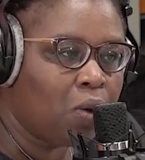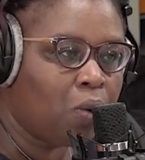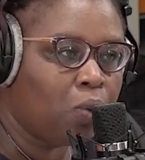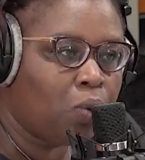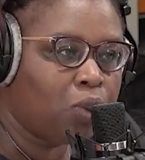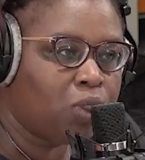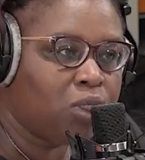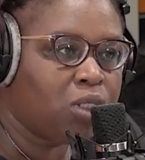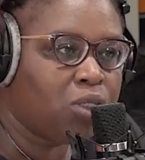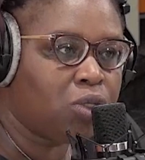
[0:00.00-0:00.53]

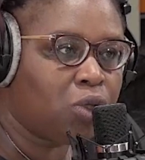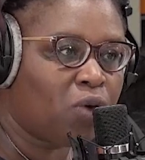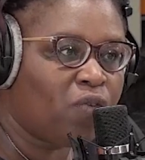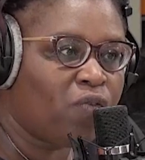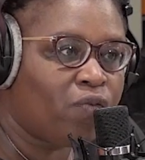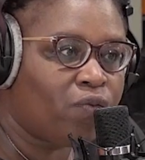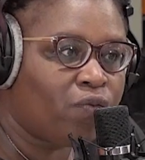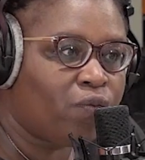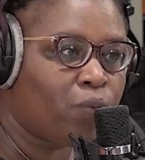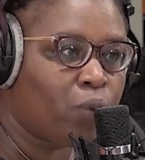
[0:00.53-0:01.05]
What is your
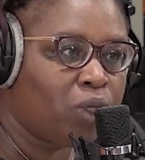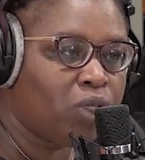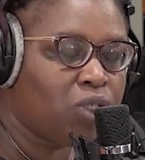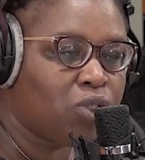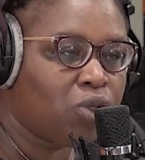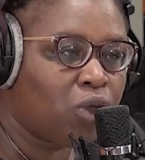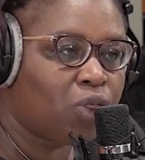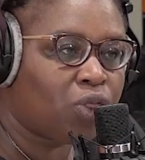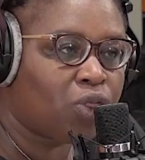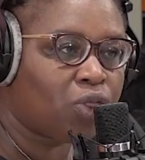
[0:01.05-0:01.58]

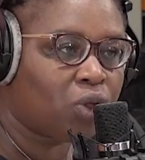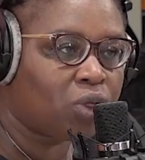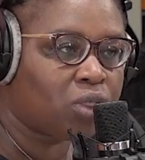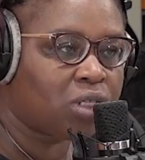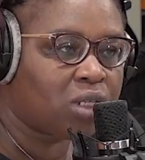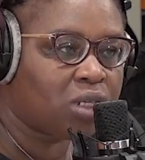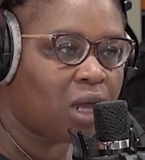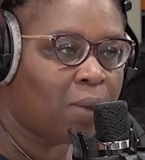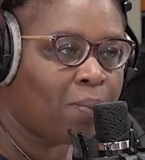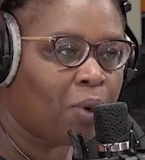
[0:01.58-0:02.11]
thought
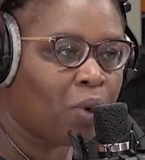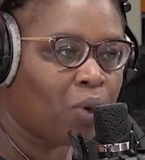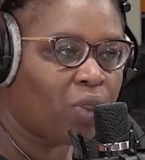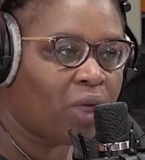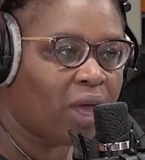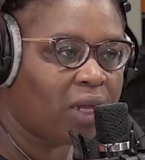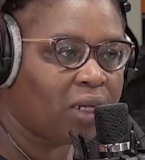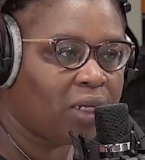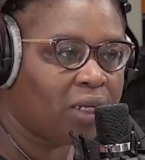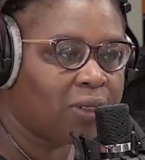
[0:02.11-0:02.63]
about
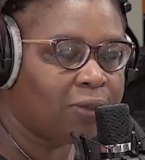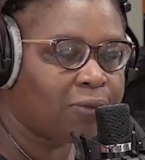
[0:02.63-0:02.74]
that?